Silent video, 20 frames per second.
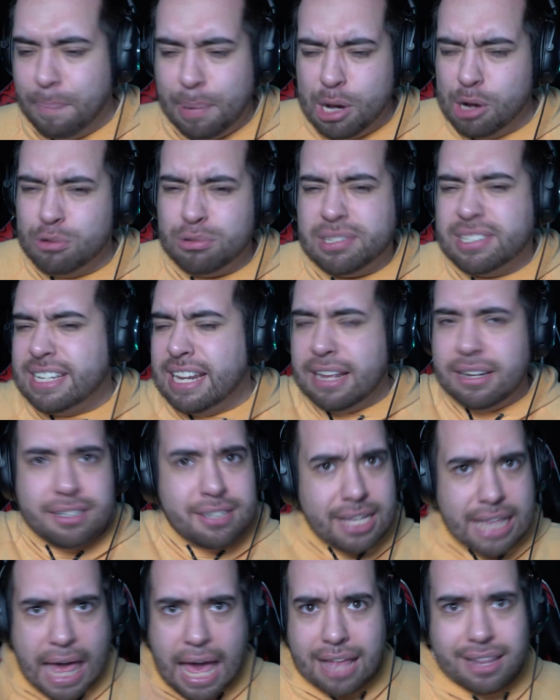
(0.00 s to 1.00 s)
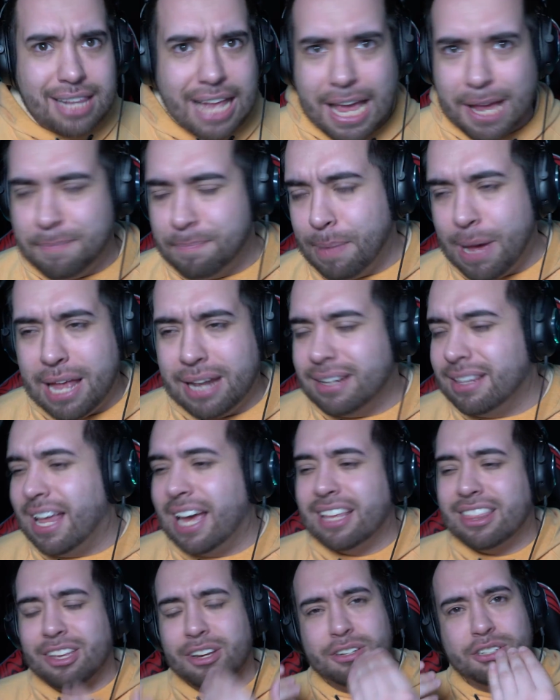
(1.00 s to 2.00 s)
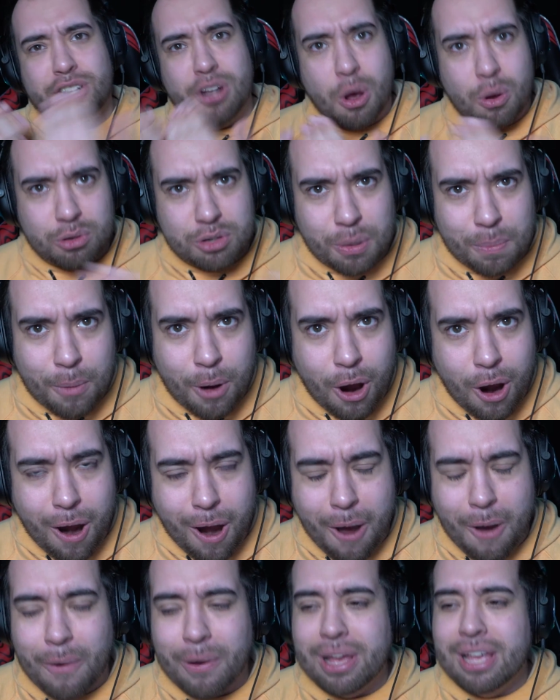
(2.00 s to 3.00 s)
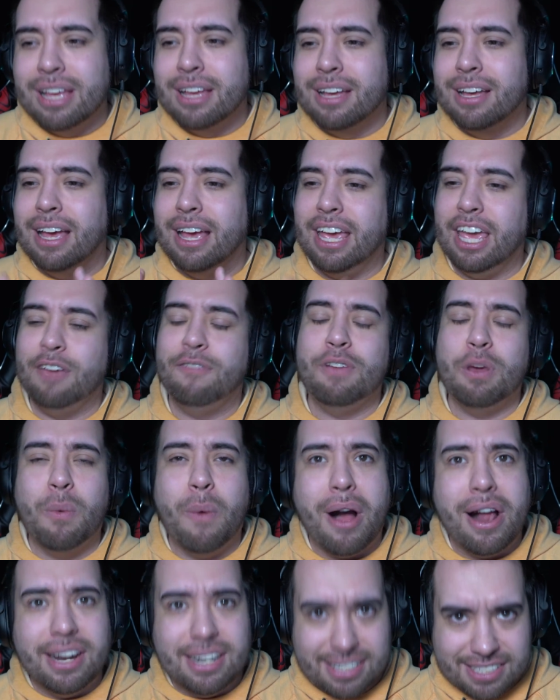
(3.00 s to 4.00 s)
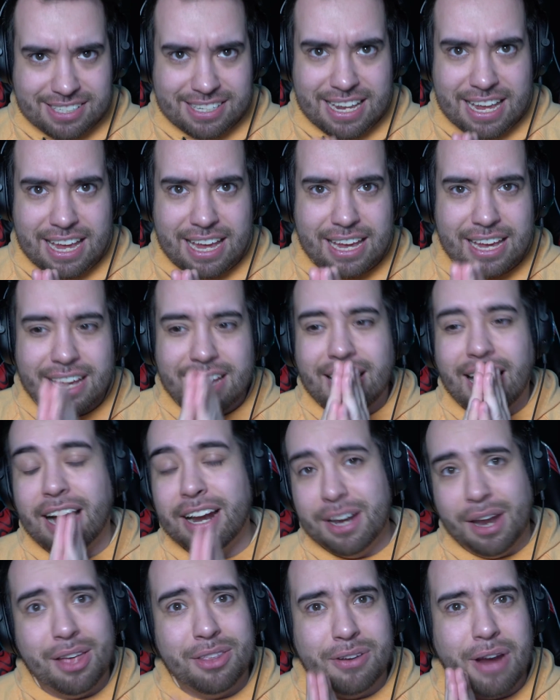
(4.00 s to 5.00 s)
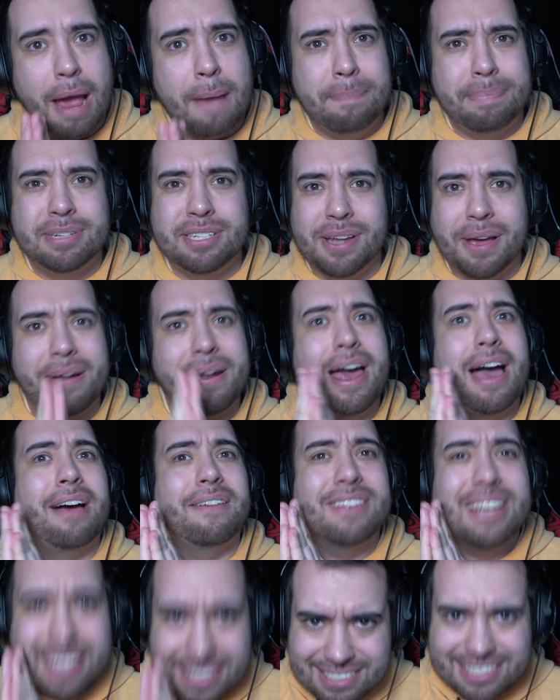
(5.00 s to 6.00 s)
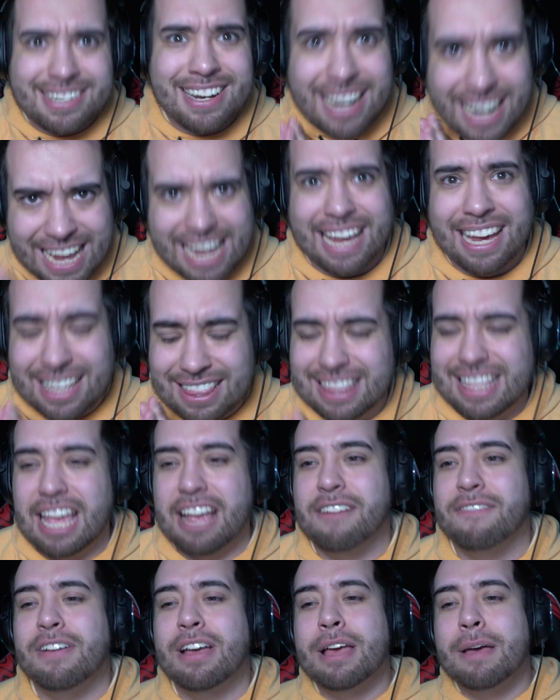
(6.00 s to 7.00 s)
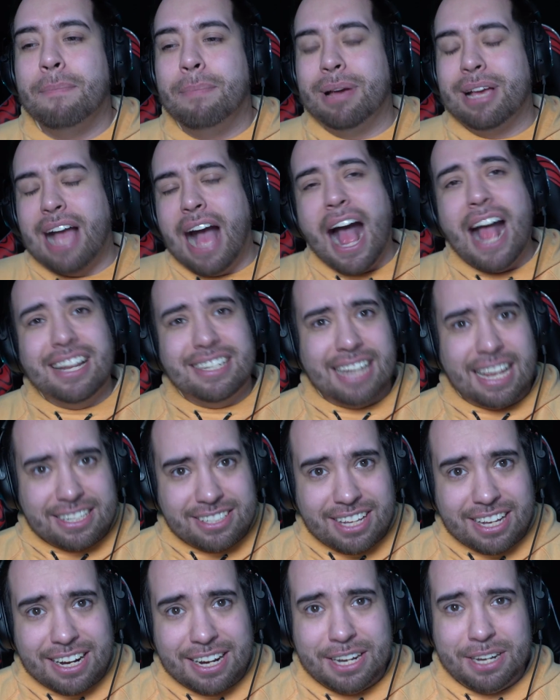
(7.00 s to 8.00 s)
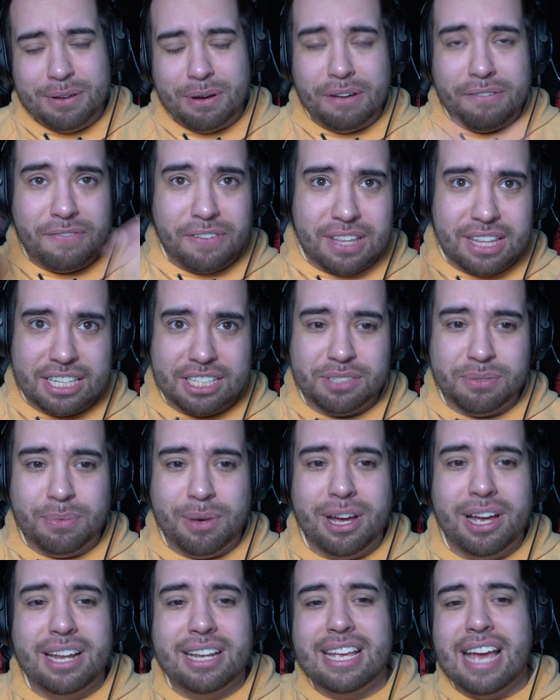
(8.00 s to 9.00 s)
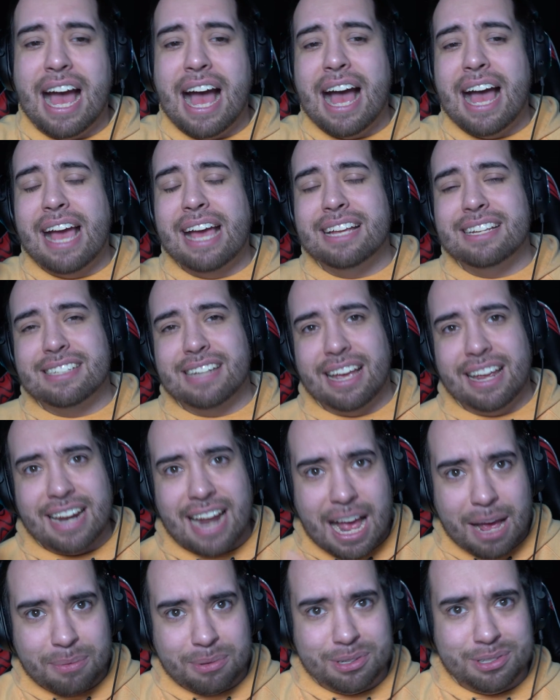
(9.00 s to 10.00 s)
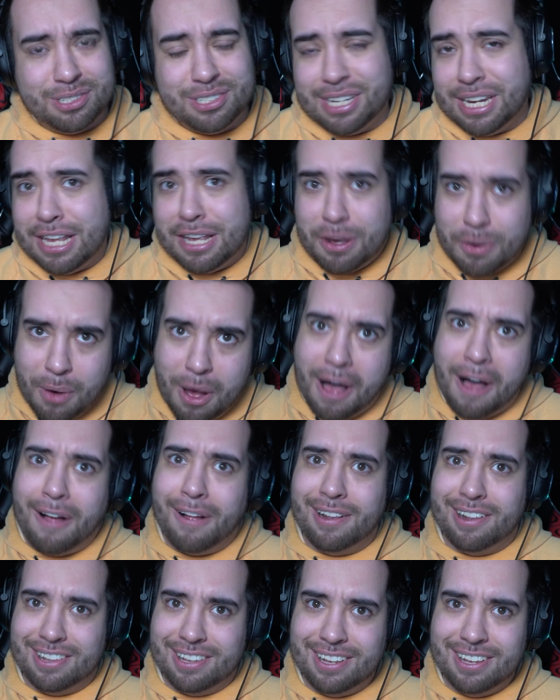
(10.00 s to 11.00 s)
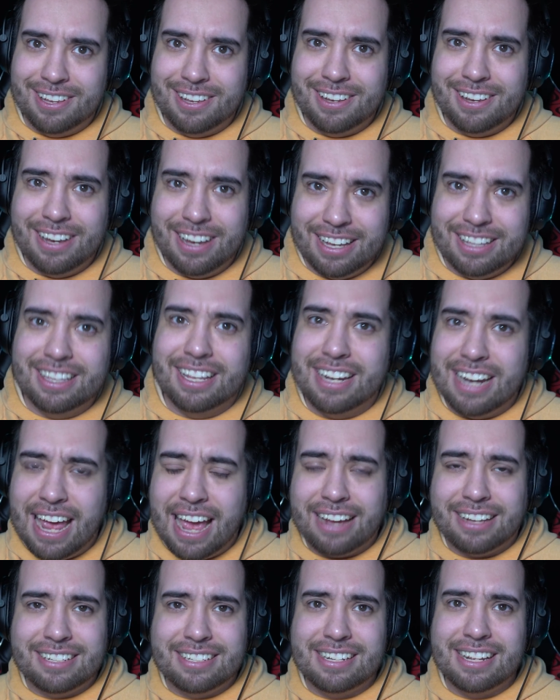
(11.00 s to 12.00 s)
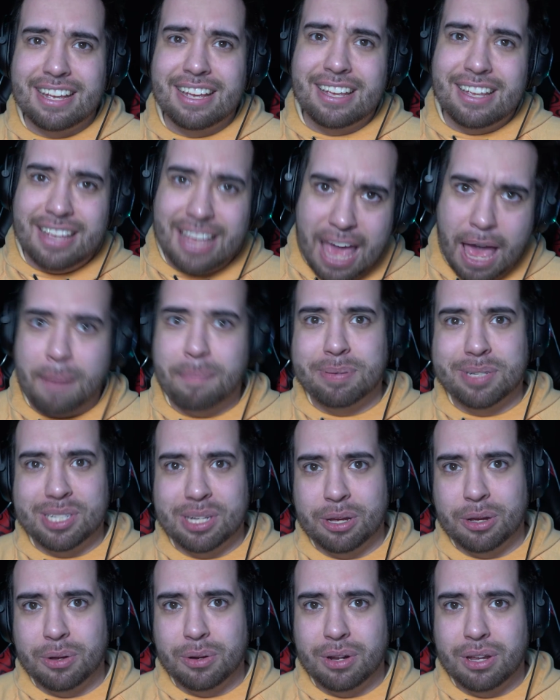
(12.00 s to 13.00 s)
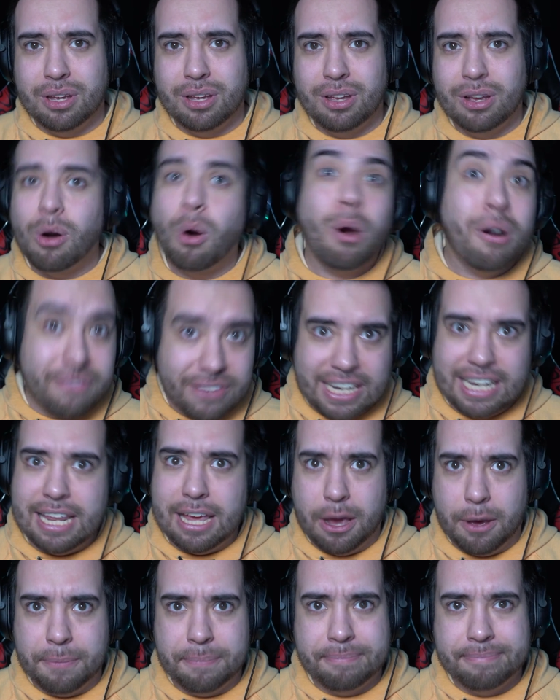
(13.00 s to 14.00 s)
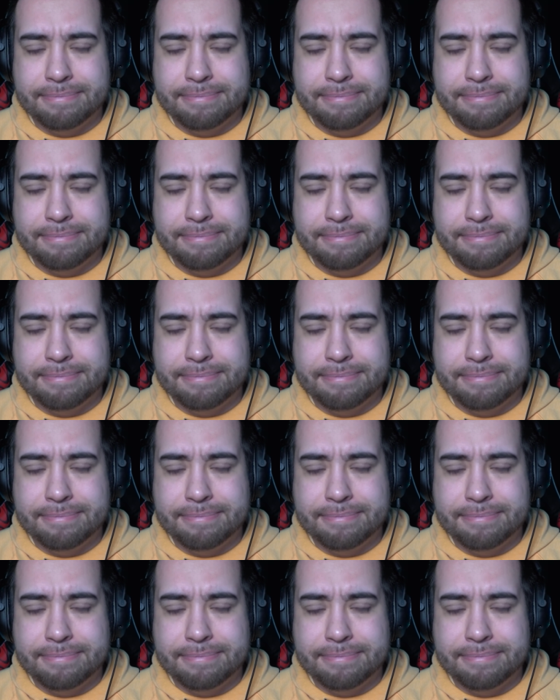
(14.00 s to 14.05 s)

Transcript: boost into that like button like there's no tomorrow if you want to see another episode of Sneak Peek. But guys, that's gonna do it for this one, guys, and I will see you all in the next episode or video.